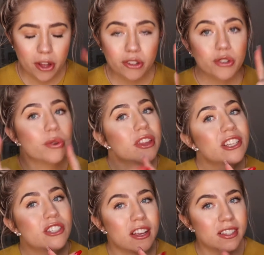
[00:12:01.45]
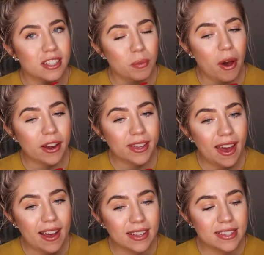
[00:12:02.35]
Truth and Justice
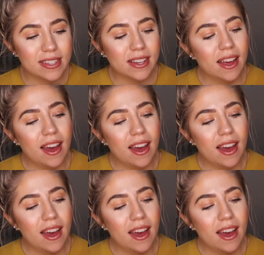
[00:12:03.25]
podcast.